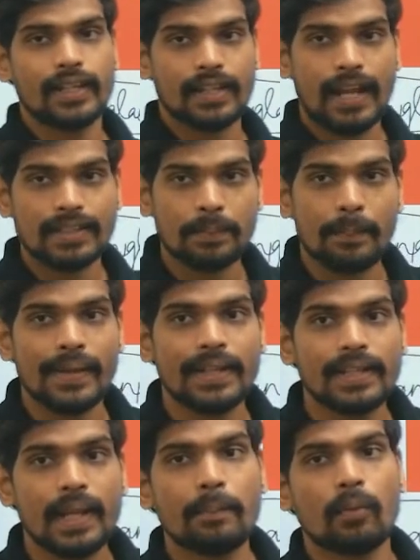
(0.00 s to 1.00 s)
It has a
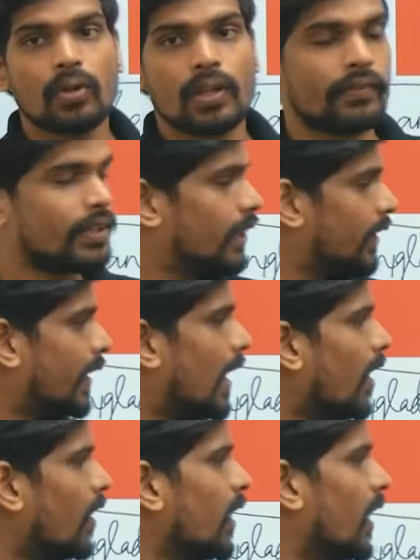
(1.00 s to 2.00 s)
maritime border with
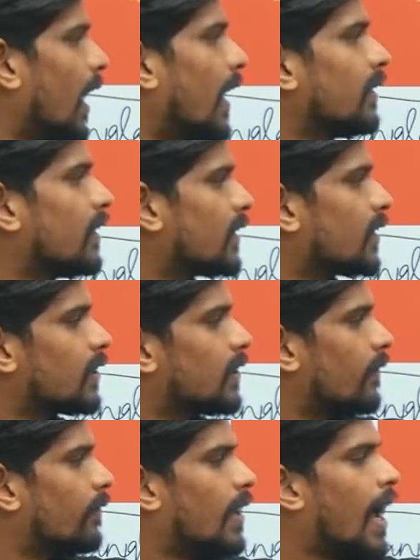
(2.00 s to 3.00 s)
India, and this is
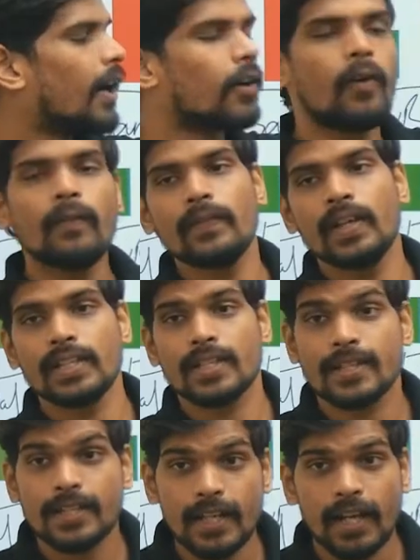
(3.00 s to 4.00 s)
the flag of
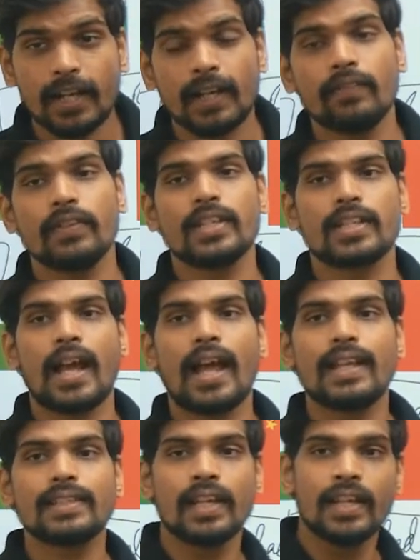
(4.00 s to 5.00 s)
Sri Lanka, which
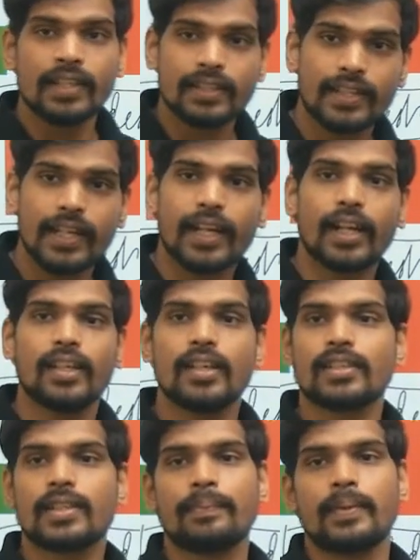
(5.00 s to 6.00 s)
has three
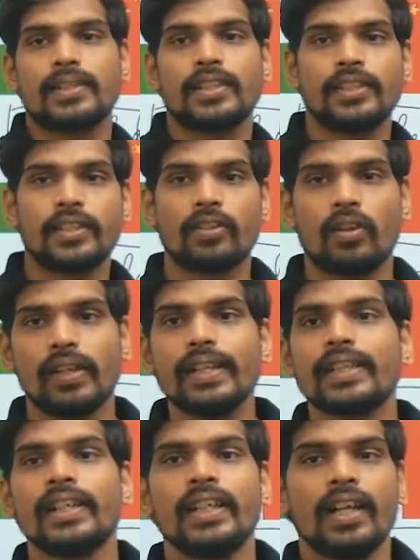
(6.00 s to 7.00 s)
colors represented on
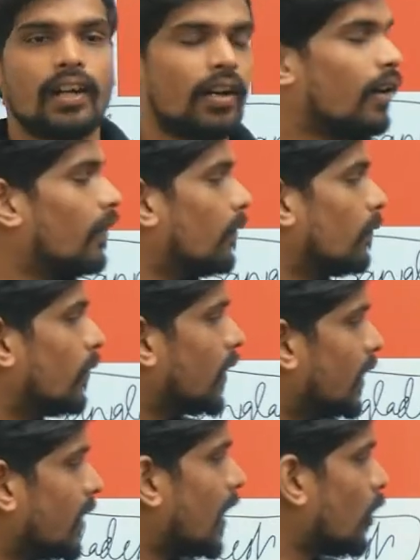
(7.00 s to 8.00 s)
it,
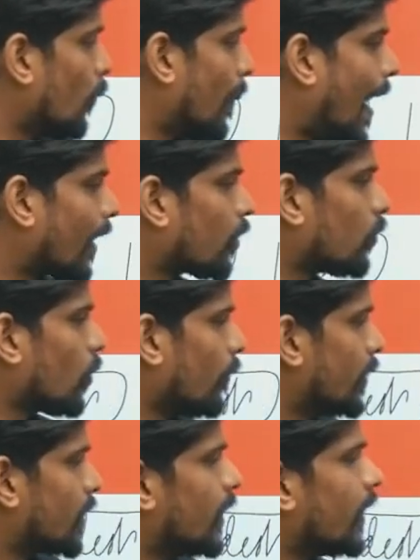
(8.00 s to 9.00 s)
with a yellow background
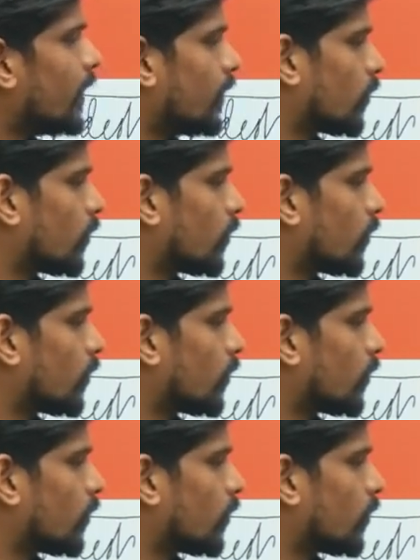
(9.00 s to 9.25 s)
obviously.